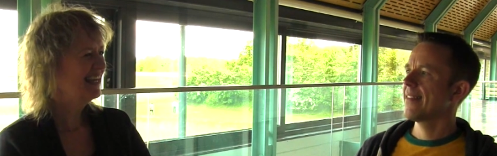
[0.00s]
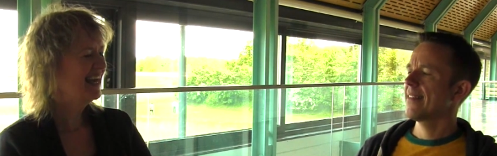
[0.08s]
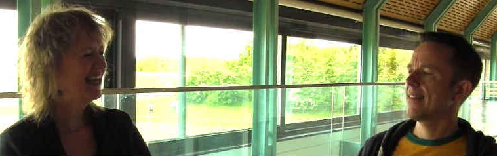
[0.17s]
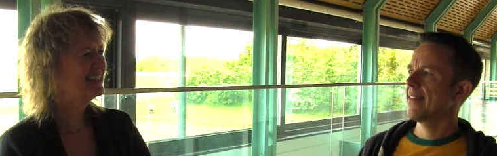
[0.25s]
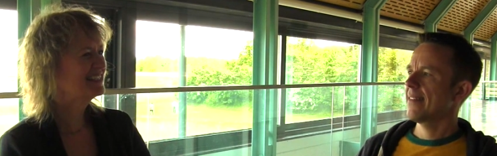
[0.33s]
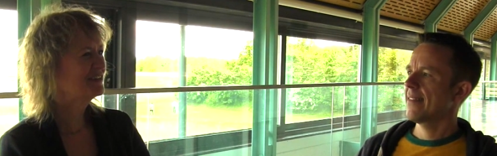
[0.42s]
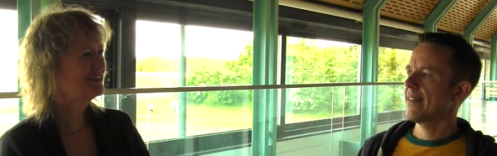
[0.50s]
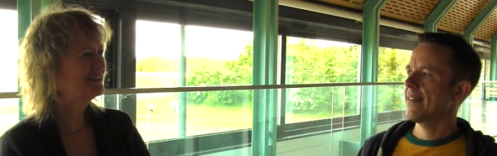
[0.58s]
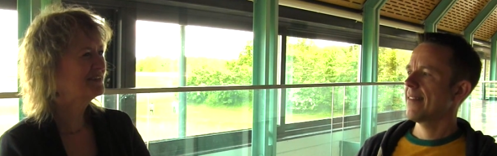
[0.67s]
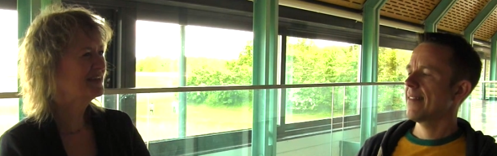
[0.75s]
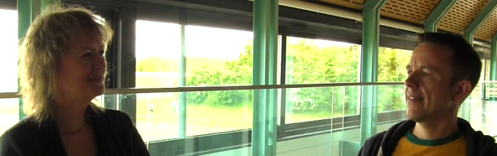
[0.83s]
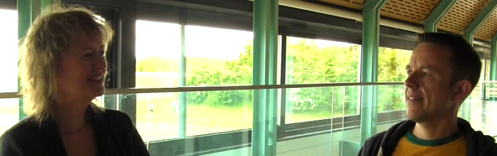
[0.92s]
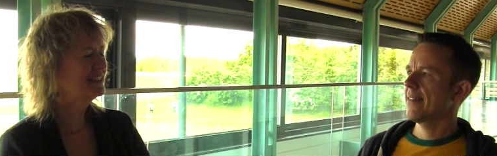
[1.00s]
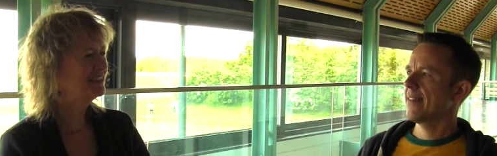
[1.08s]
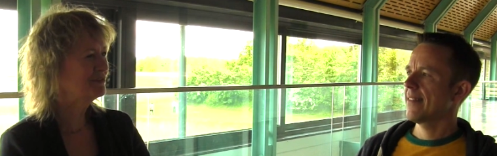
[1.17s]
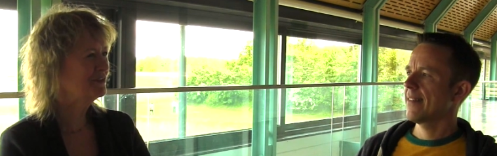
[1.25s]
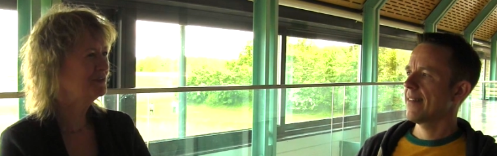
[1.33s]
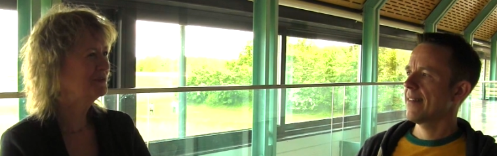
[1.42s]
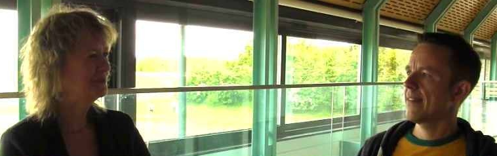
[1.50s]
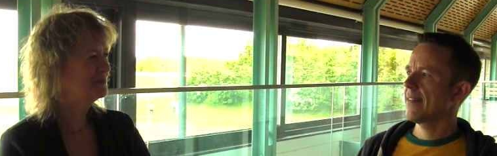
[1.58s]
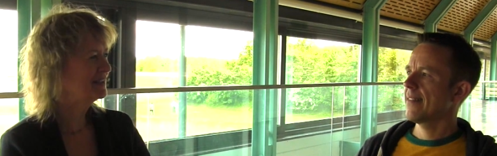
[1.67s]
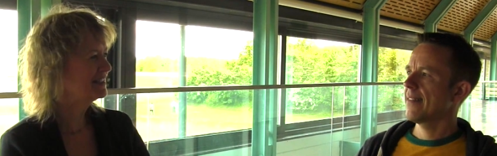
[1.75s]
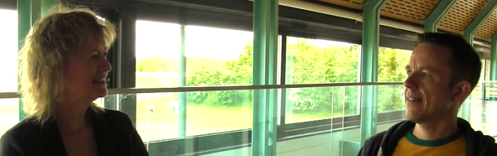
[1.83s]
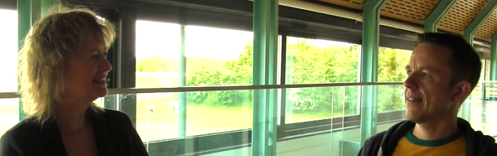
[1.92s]
Speaker 1: And so I'm, I'm getting the phone call
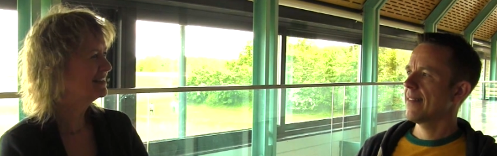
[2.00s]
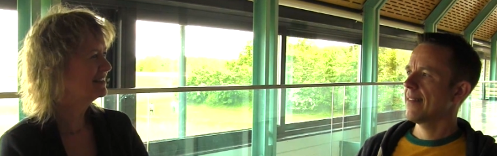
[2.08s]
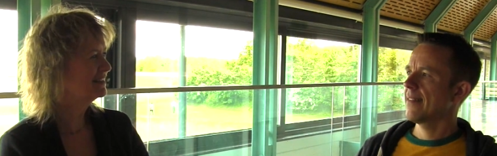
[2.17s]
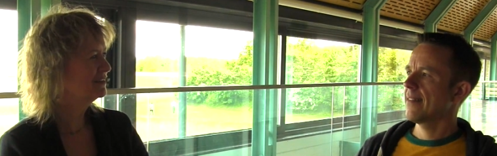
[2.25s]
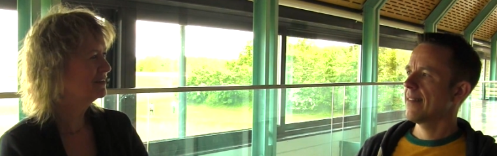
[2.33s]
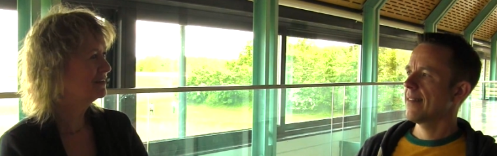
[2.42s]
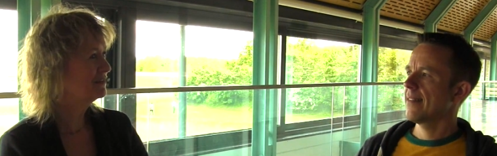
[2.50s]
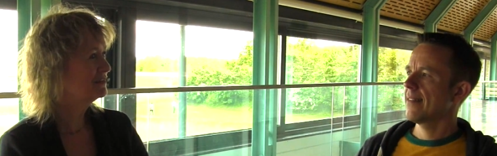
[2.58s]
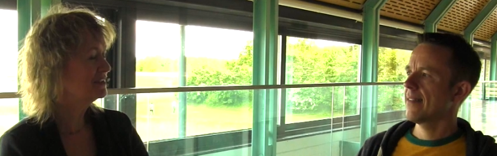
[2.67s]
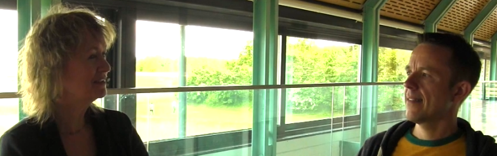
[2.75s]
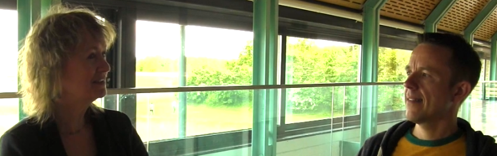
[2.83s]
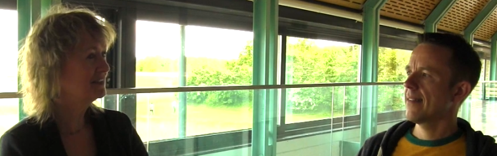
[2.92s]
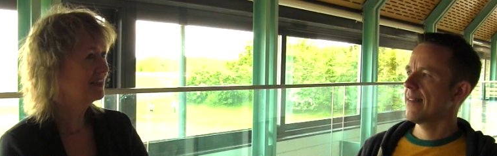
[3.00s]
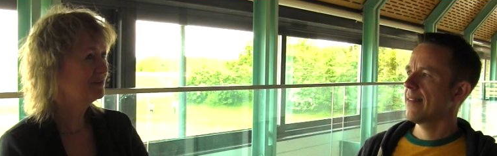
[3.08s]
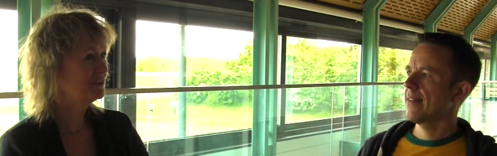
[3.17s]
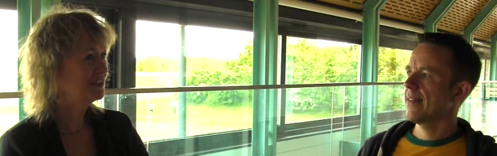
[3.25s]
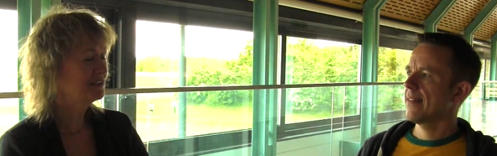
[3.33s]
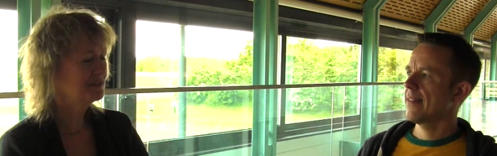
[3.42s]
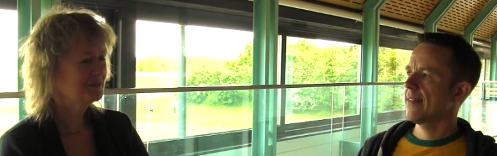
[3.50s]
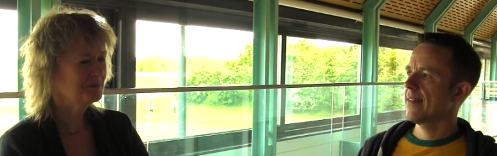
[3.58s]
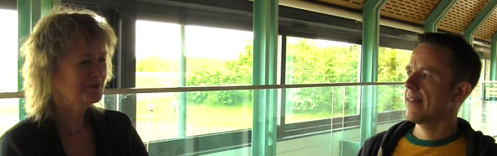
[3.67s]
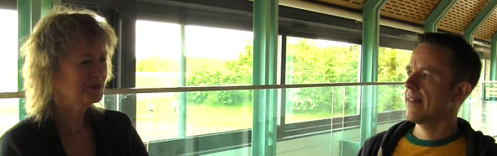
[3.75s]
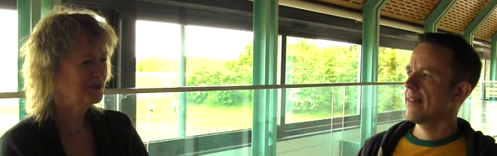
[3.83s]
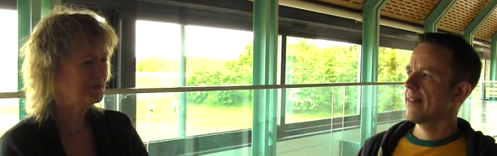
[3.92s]
about the, you know, have you done, have you done the
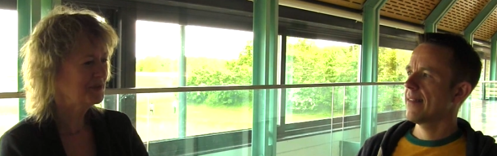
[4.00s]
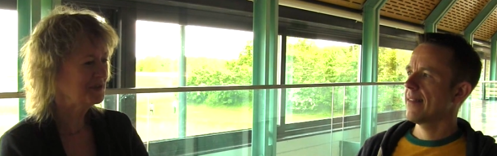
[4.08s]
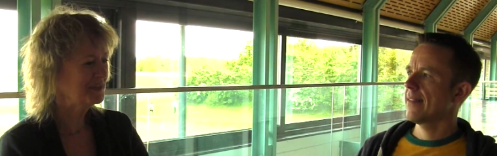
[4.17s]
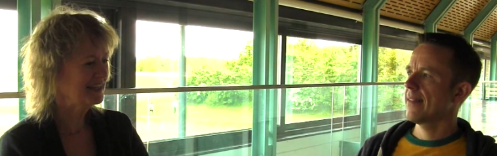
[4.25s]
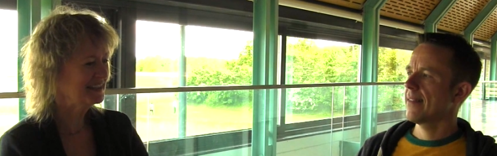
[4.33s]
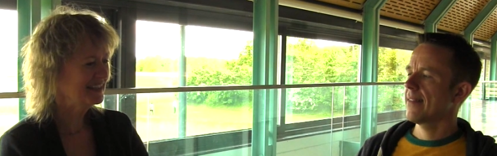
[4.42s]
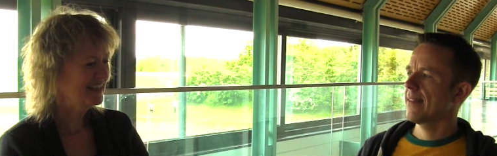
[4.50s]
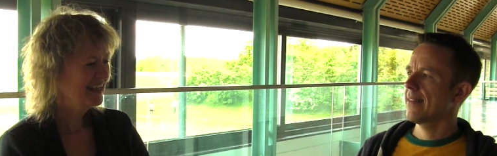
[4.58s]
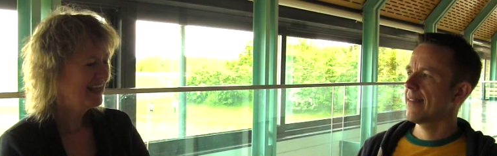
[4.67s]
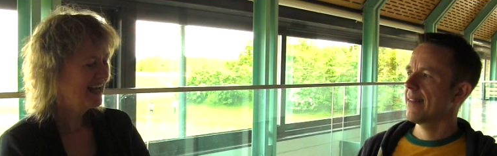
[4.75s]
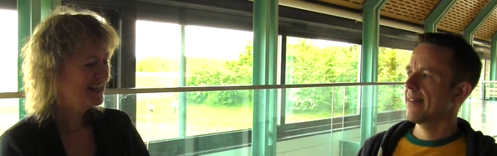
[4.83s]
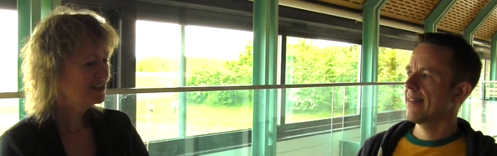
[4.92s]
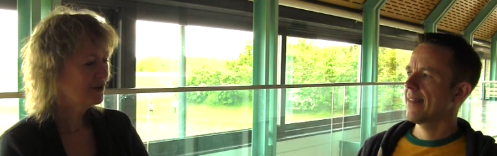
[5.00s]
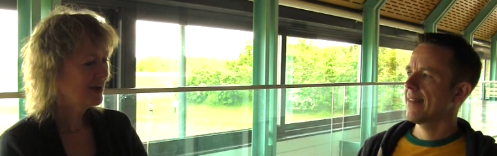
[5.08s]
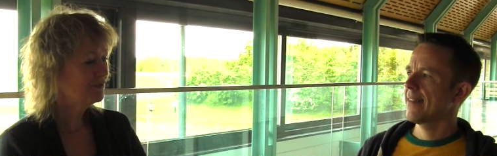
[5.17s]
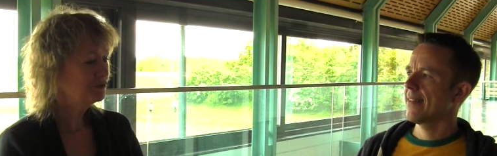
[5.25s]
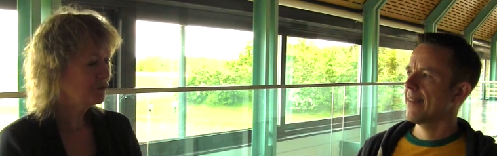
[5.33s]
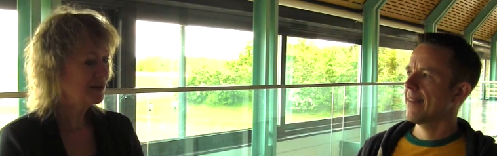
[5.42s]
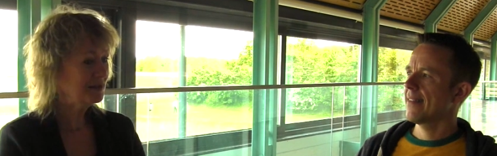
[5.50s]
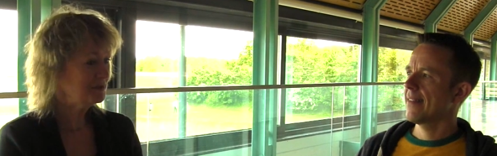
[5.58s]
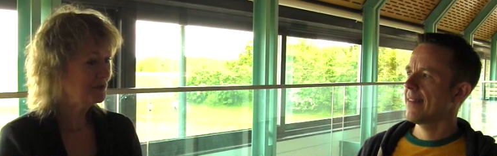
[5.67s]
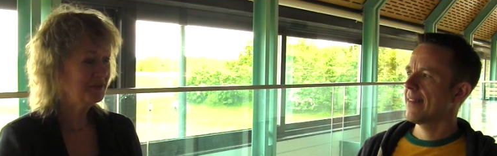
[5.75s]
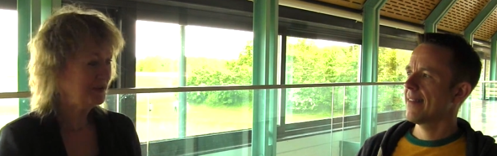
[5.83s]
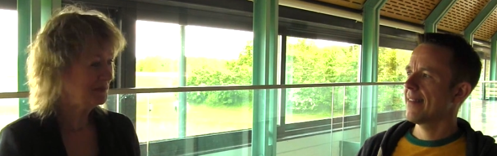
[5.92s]
program note yet? And so I have to write a
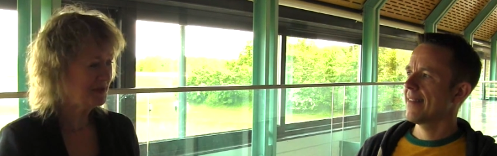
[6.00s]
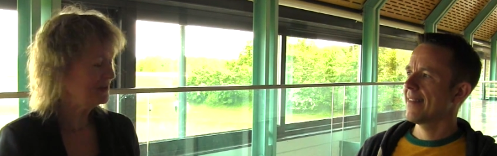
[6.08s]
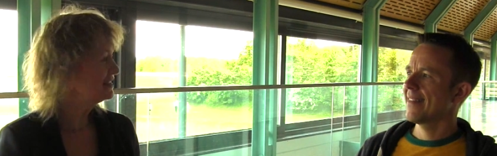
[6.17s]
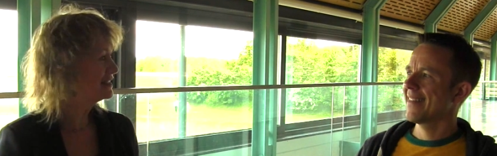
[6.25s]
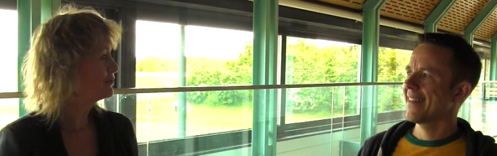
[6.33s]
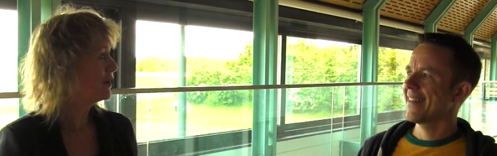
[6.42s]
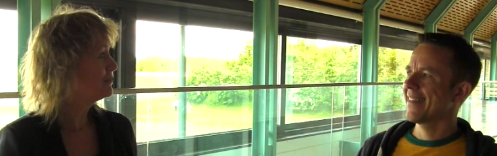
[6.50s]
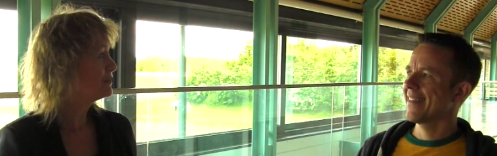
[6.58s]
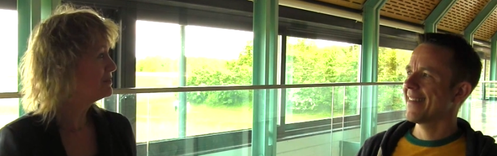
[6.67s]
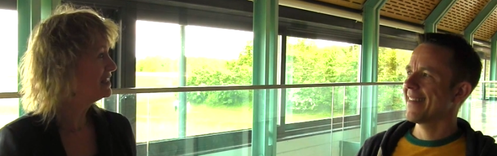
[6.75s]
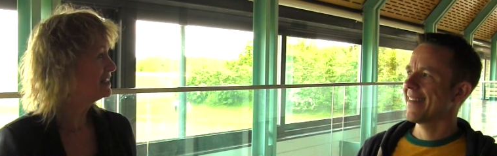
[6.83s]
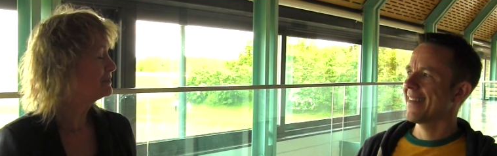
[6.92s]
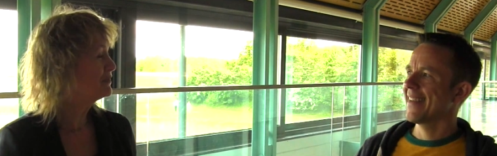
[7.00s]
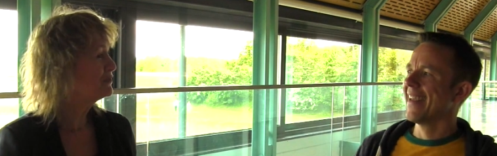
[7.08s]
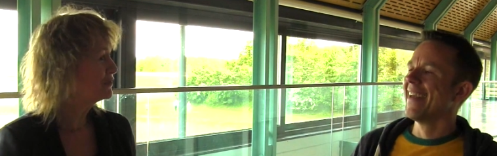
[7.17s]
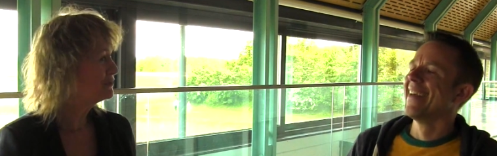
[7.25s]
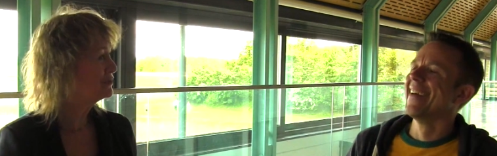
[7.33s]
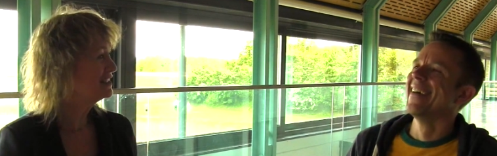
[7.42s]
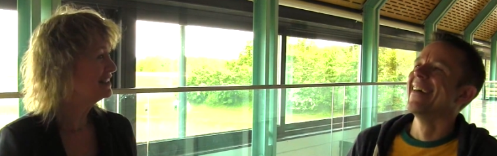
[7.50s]
program note and describe the piece before I've